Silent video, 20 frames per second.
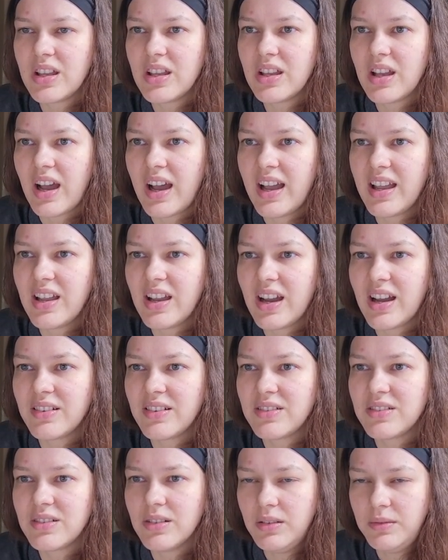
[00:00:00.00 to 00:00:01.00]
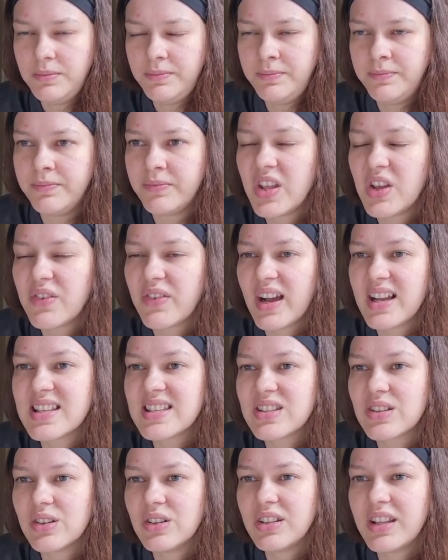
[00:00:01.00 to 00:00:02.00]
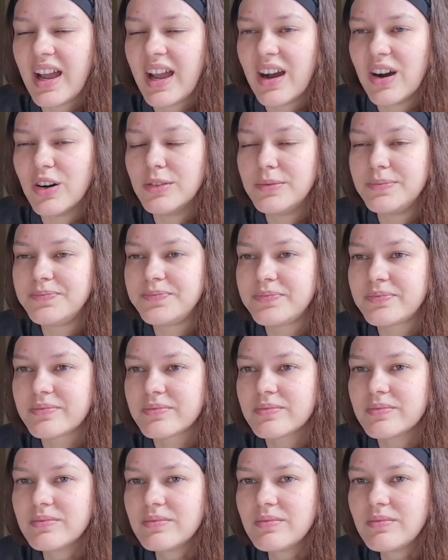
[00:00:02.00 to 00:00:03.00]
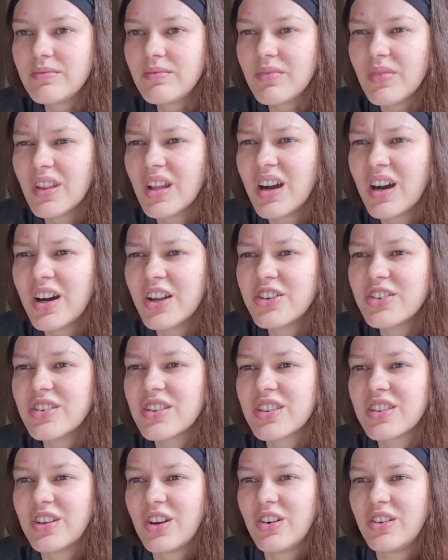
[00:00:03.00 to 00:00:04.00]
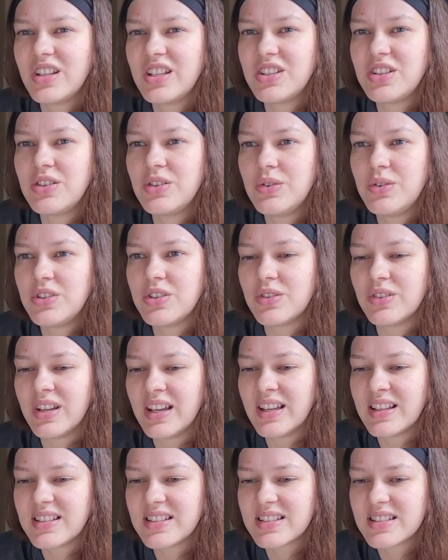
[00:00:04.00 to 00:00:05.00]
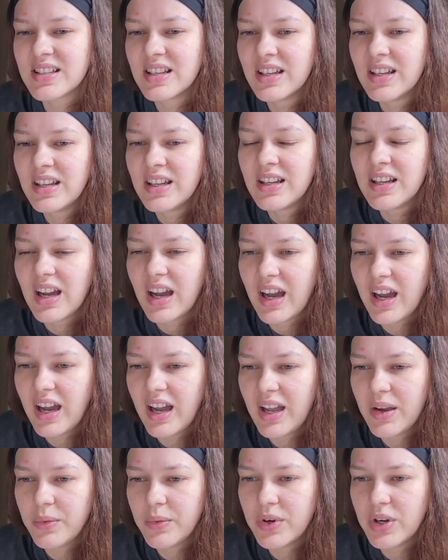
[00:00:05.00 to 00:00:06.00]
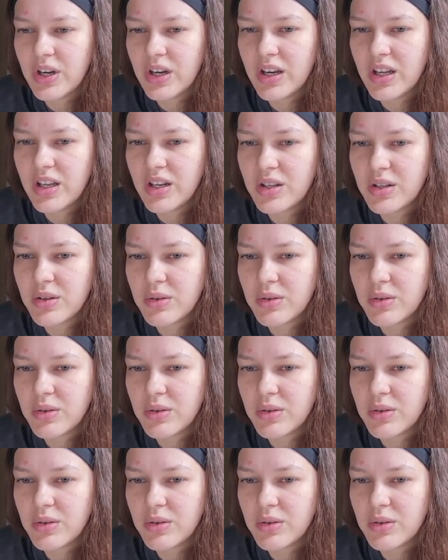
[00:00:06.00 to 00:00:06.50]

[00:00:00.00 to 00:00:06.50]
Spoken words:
I had, if I sold out 132 units, I would